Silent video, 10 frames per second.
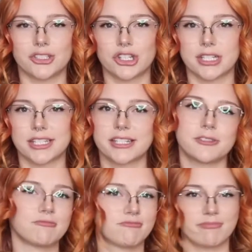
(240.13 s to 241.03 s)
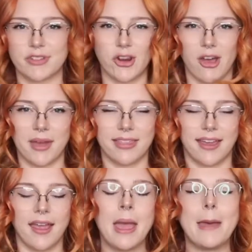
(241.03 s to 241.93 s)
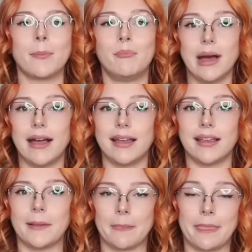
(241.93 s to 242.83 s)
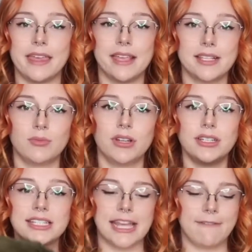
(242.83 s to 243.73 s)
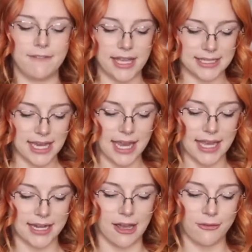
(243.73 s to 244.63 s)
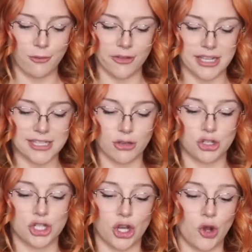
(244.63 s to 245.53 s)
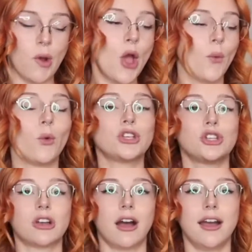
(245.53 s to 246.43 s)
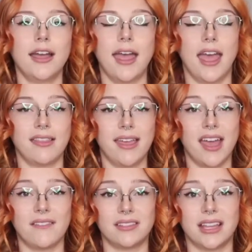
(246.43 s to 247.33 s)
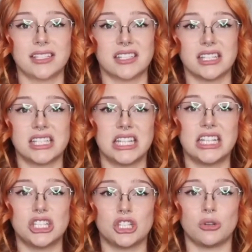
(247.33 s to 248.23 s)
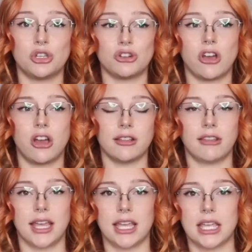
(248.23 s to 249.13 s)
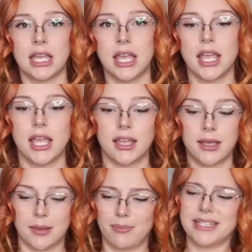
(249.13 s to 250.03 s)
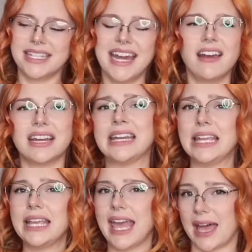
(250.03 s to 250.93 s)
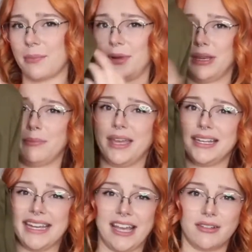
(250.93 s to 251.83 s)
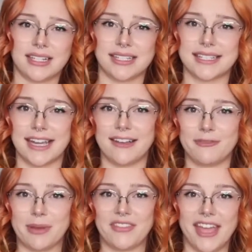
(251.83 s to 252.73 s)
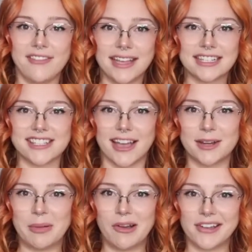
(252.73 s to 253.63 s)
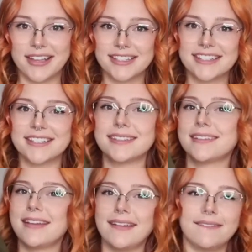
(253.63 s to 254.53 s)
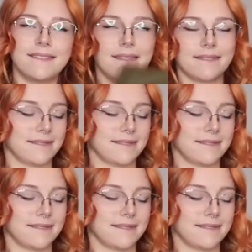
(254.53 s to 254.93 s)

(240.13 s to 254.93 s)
it's just not my thing. But these ones, they fit tight enough where they still show what you got, and they have elasticity, so you're not like busting out a kneecap when you bend down and stuff. But they have like side pockets and stuff.